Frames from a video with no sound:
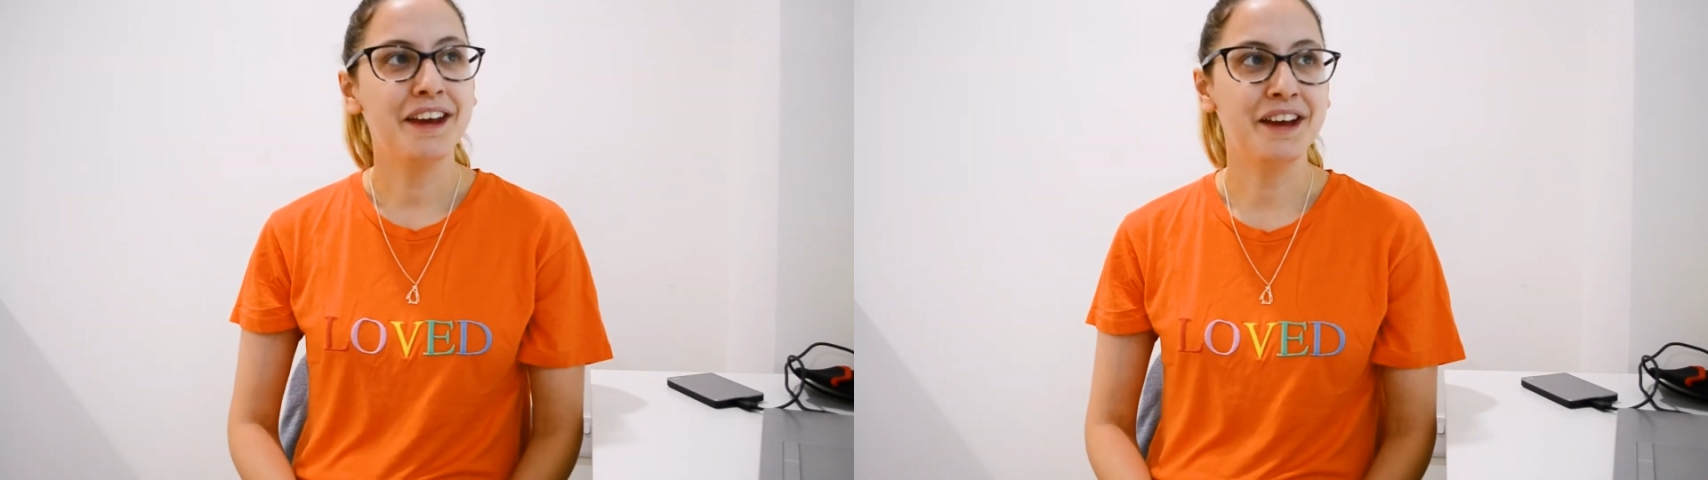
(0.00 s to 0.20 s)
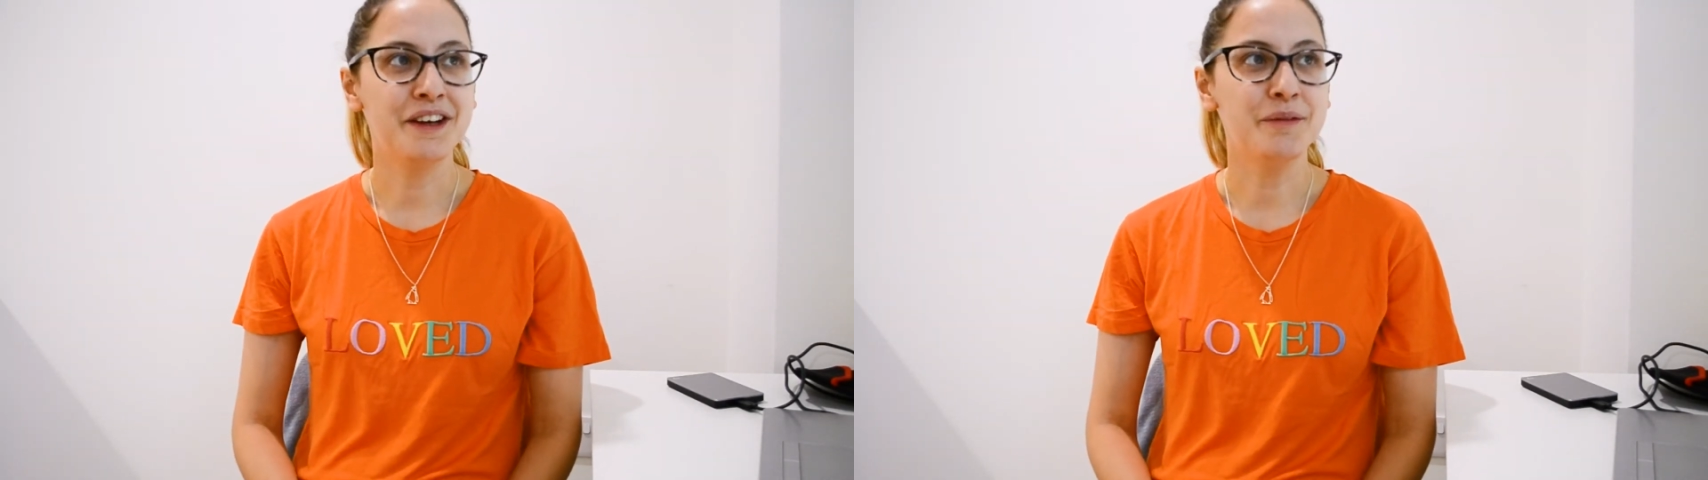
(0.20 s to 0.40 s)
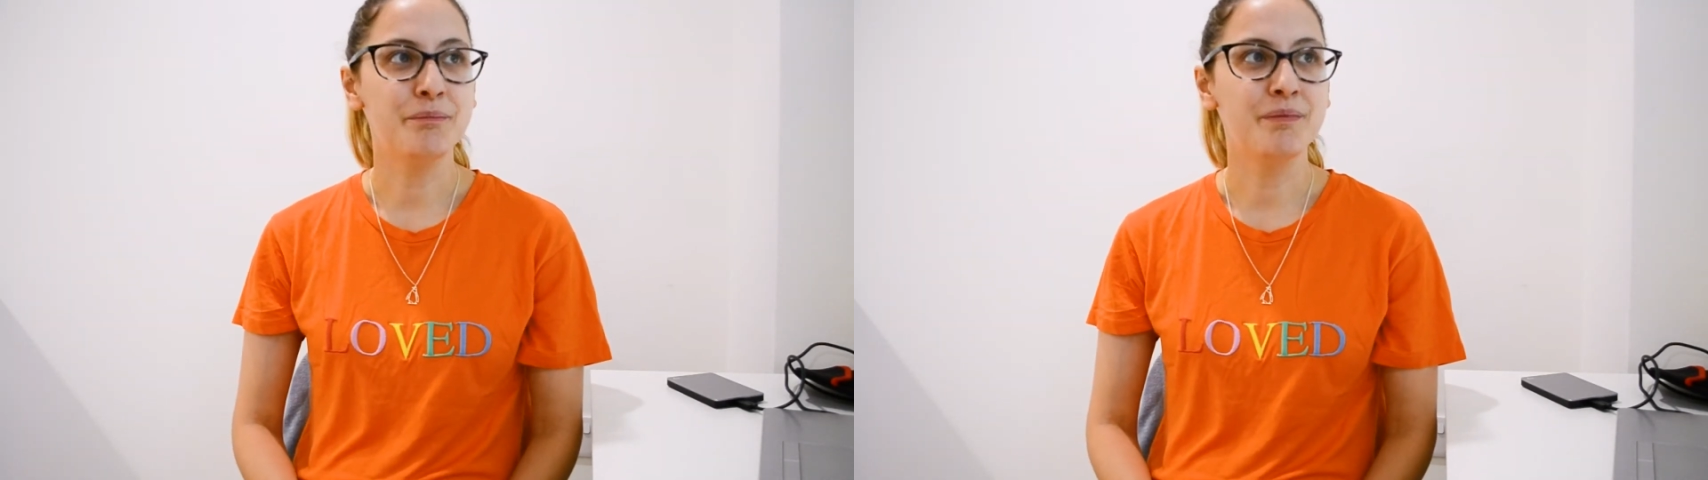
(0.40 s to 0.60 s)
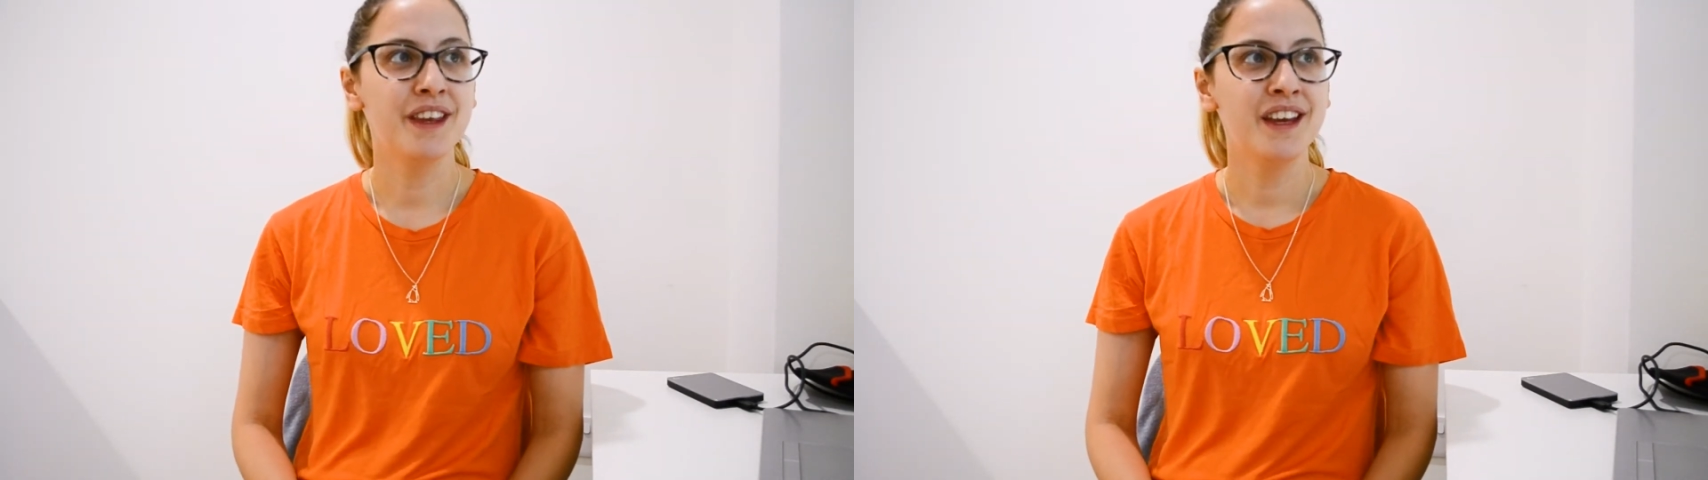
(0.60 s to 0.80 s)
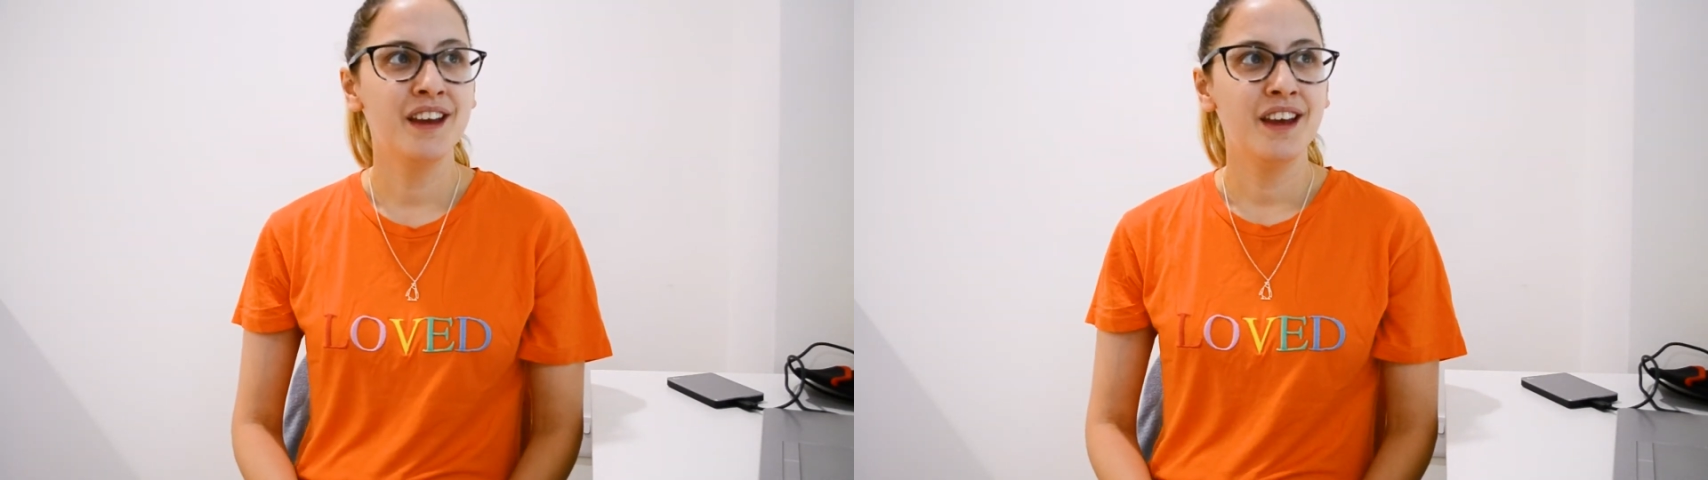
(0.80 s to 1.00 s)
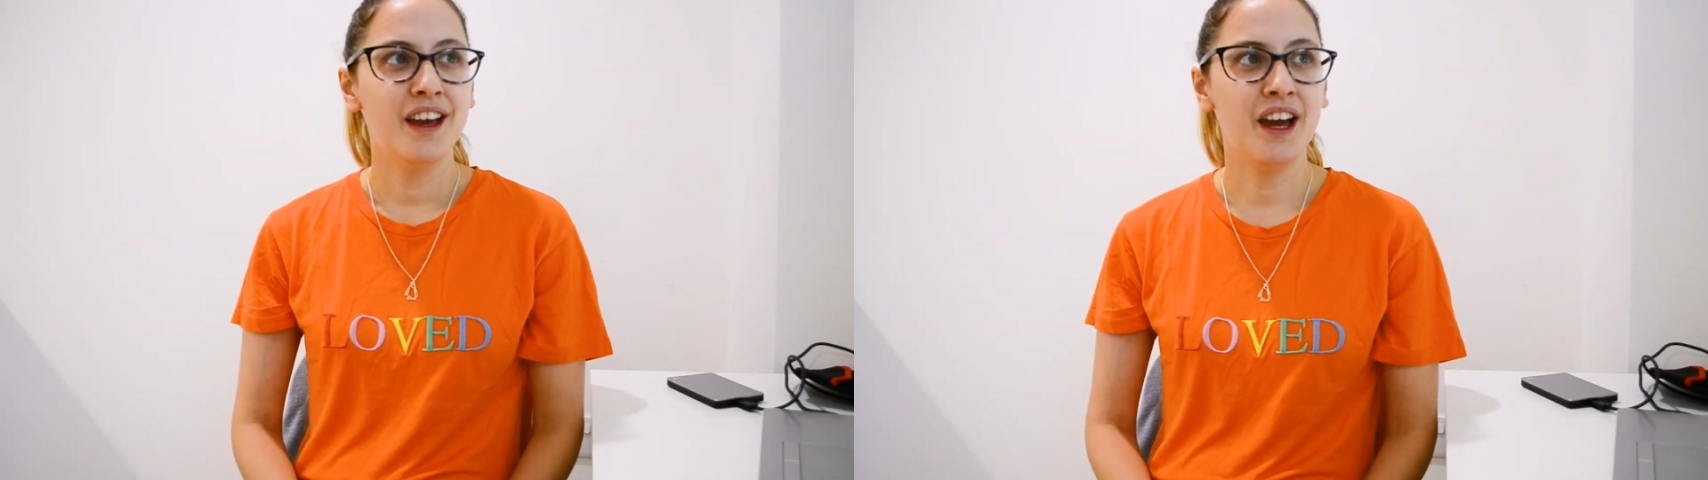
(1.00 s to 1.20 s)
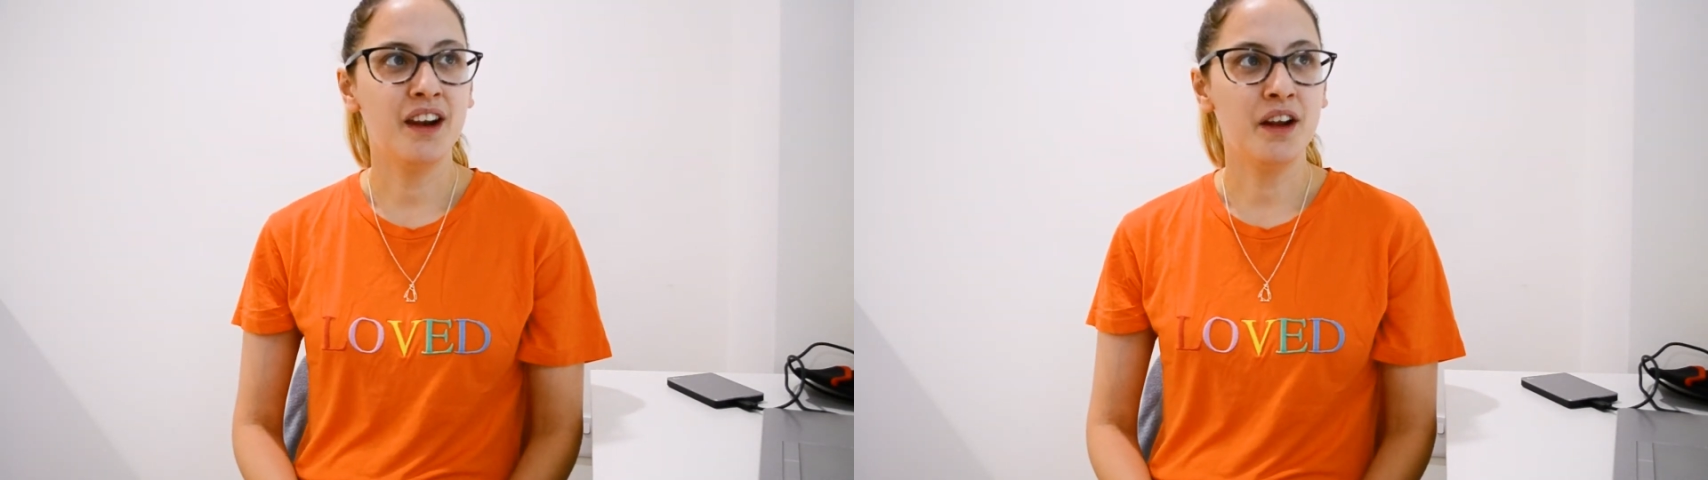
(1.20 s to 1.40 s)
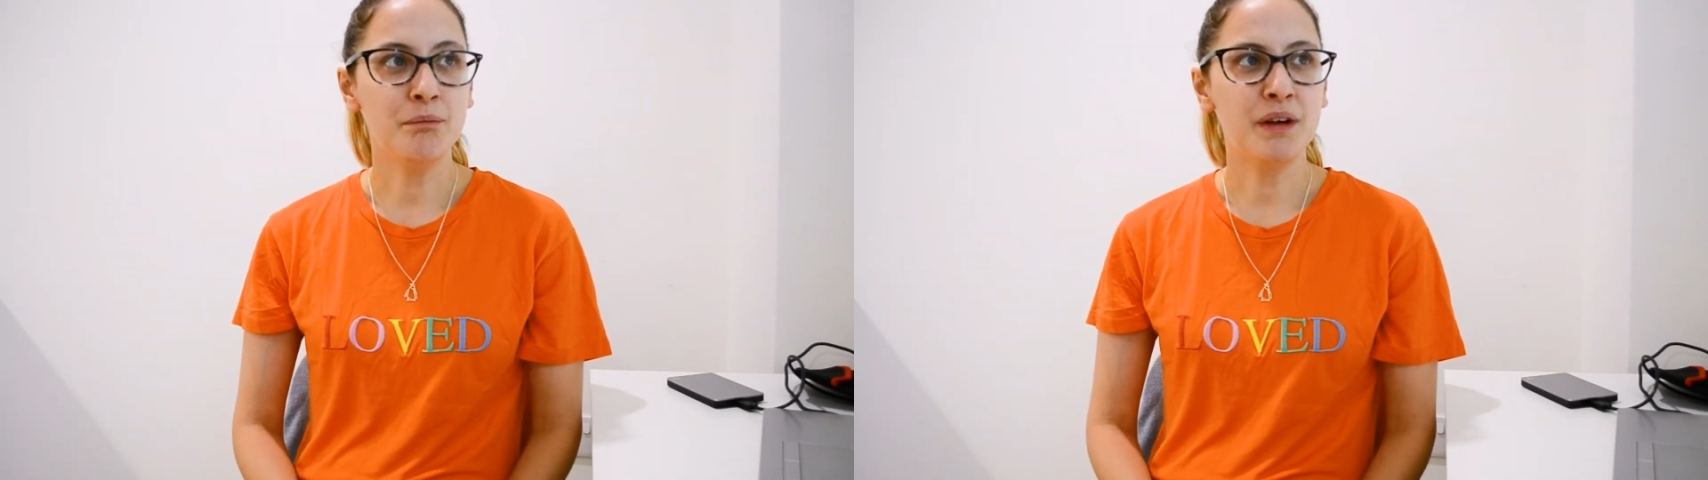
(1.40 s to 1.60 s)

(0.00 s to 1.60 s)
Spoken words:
And I